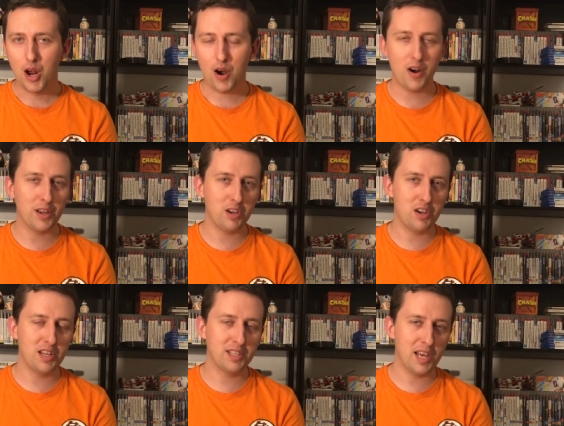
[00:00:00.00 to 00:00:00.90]
All right,
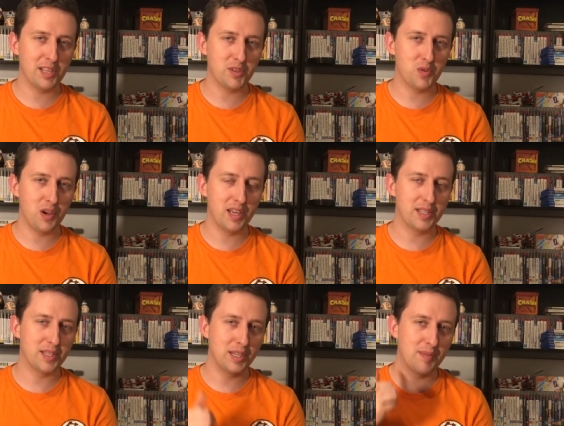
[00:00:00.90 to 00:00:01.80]
guys, as
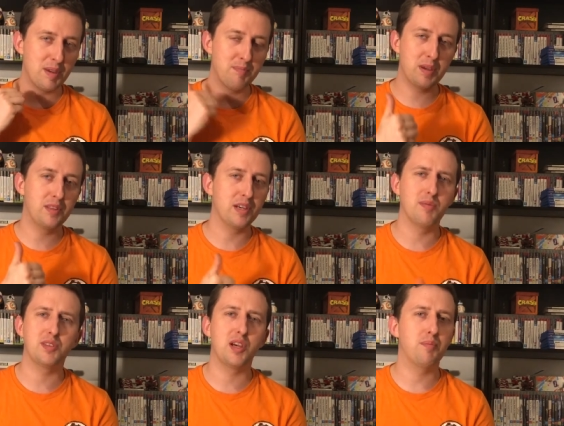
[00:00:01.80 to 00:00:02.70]
always, leave me a big
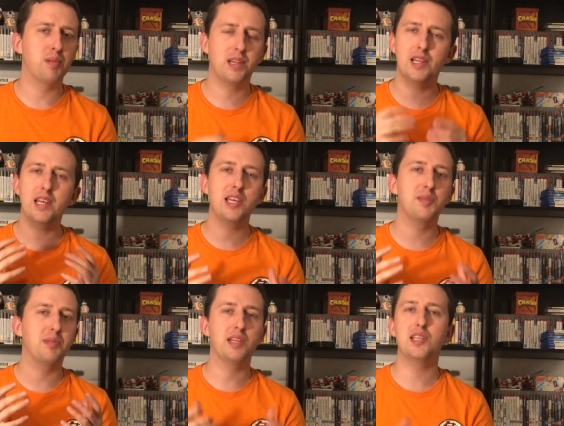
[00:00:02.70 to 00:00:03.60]
thumbs up.
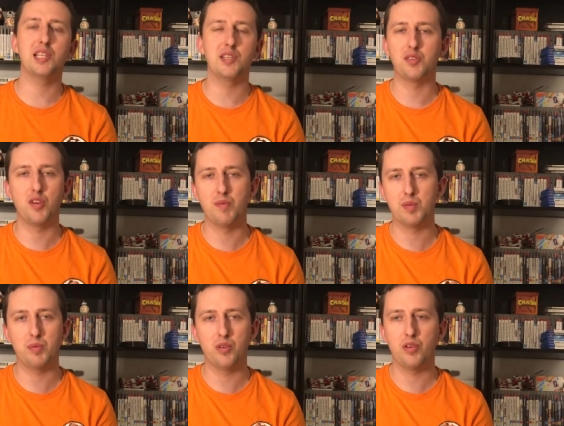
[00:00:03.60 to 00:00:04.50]
Please, please leave some
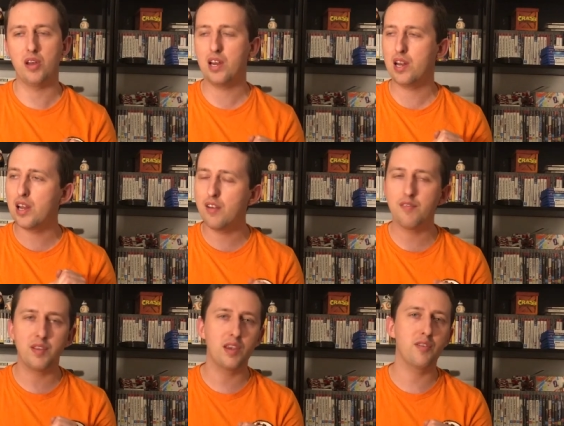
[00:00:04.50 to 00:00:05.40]
comments below. I
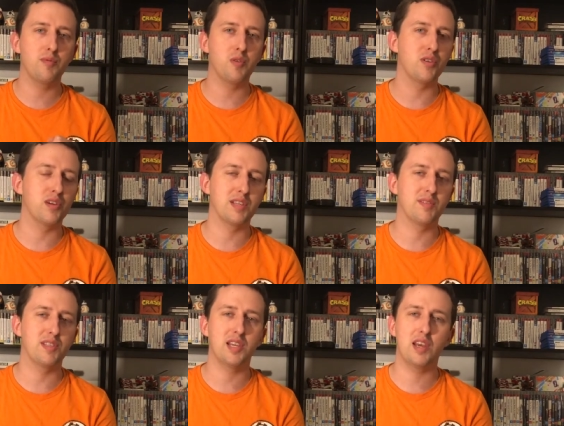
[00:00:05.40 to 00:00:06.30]
love hearing what you guys have
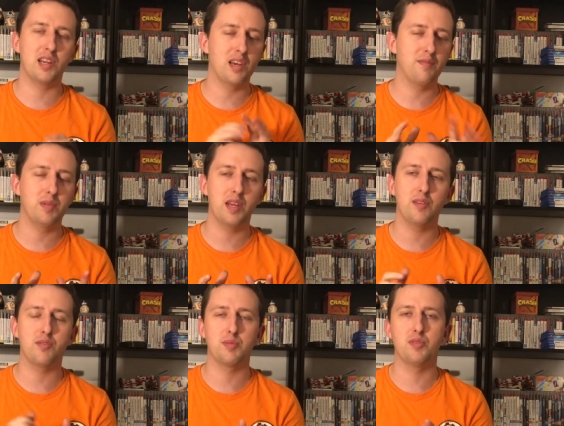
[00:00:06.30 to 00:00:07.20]
to say. I love being able
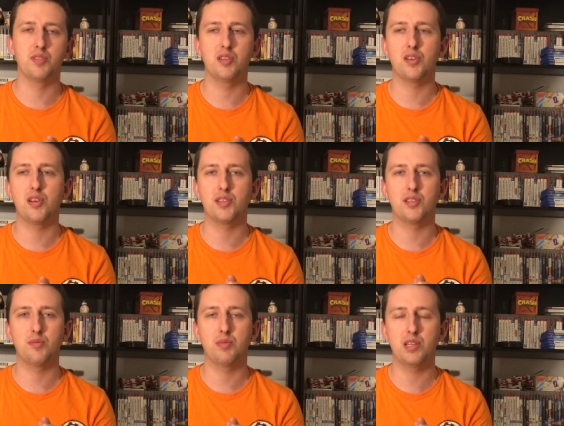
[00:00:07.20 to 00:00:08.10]
to respond to you guys,
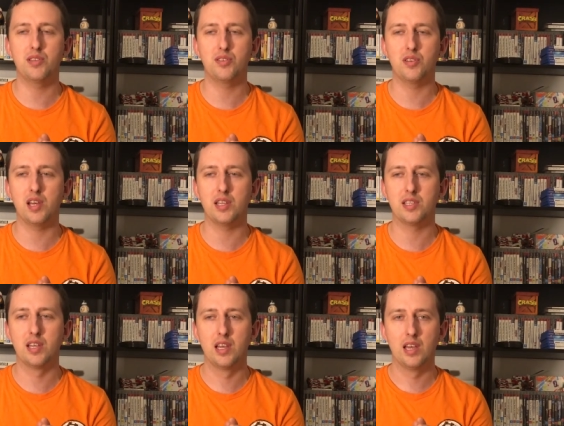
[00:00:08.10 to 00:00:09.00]
so please do
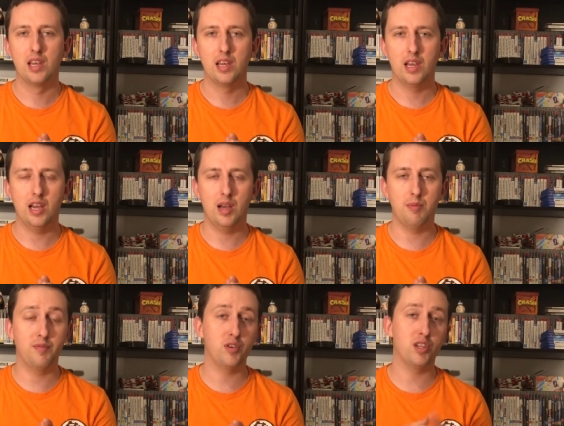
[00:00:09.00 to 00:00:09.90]
that.
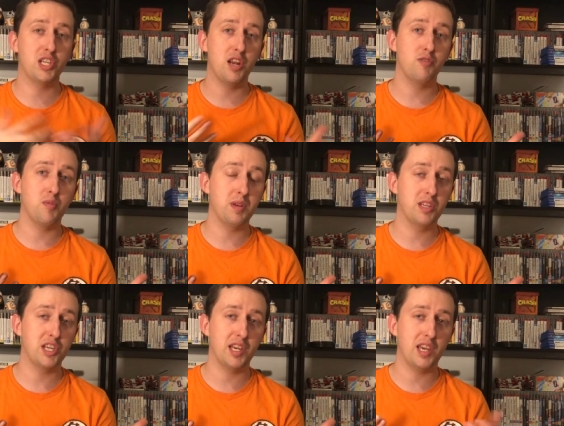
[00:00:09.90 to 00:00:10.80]
Um, if you've got a channel you want me
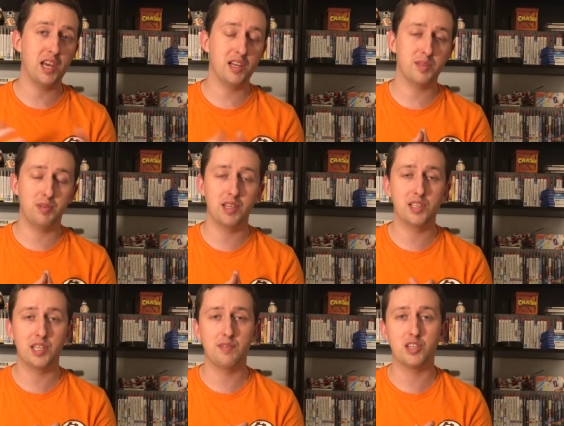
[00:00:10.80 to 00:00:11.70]
to check out,
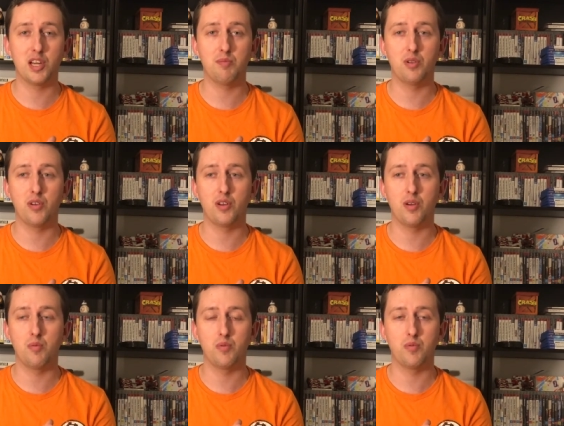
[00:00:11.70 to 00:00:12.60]
please leave your channel below and
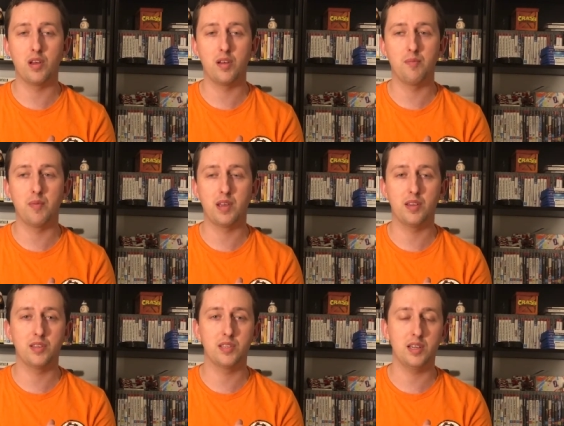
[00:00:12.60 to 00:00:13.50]
I will um, make
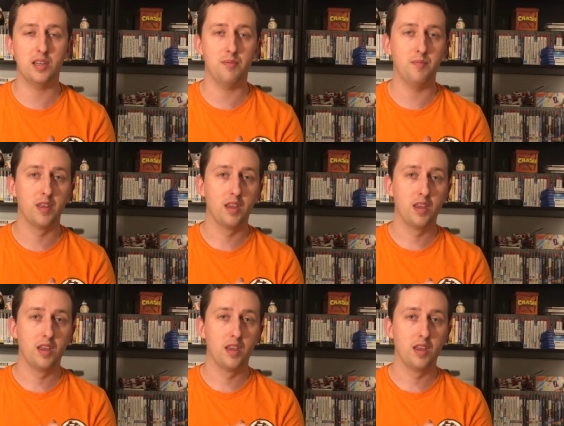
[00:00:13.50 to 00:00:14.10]
it um,